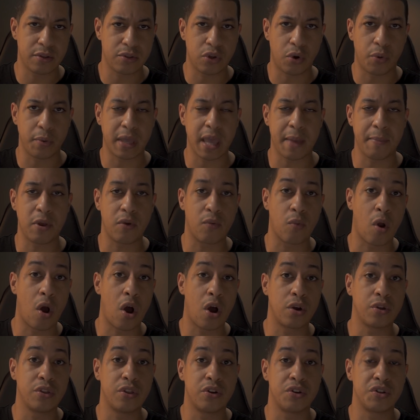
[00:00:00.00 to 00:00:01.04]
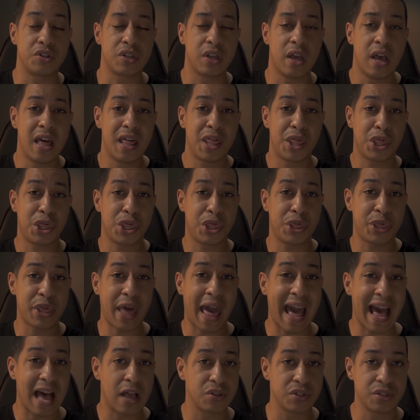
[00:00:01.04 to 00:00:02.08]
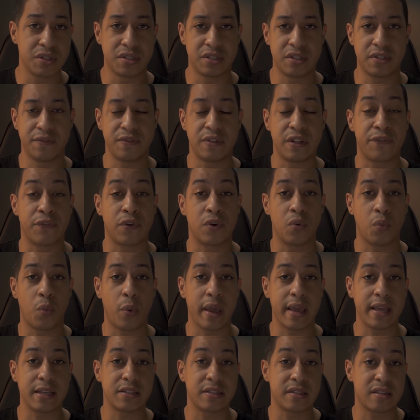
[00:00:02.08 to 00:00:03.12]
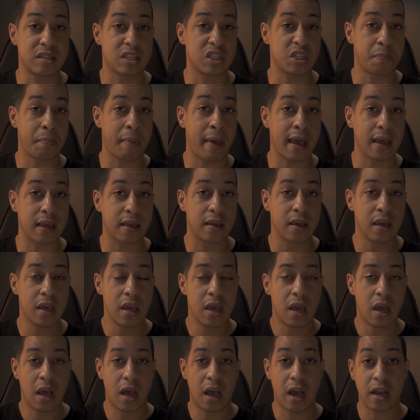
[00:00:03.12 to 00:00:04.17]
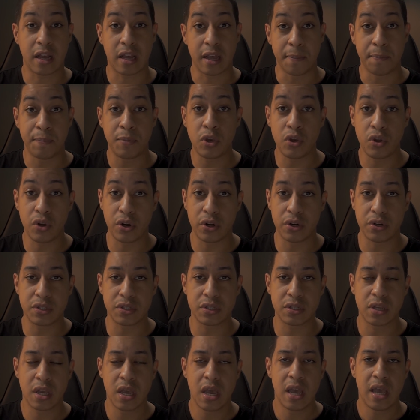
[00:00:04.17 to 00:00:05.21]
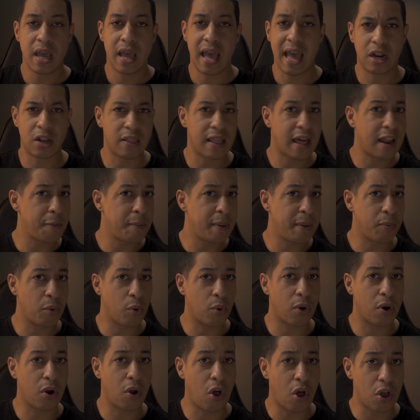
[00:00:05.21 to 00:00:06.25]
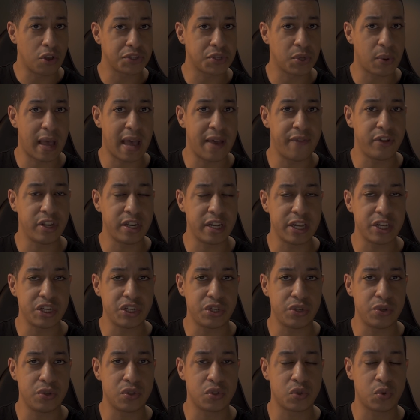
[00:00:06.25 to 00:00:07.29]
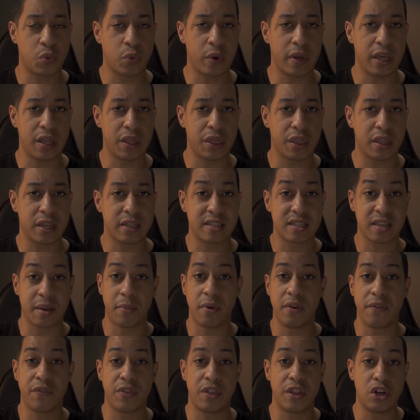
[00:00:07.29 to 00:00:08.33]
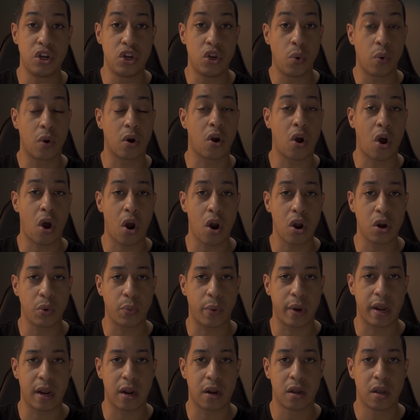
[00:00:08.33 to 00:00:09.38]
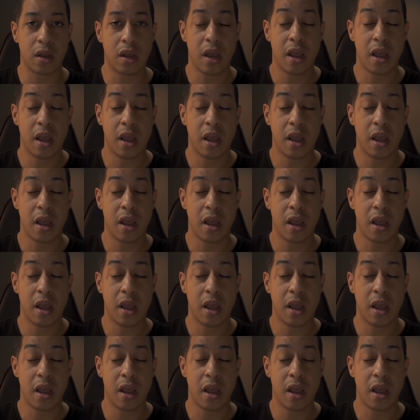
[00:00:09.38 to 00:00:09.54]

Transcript: don't get me wrong, there's thousands of different ways to spec computers. And a lot of people are also having issues with some of the newer hardware,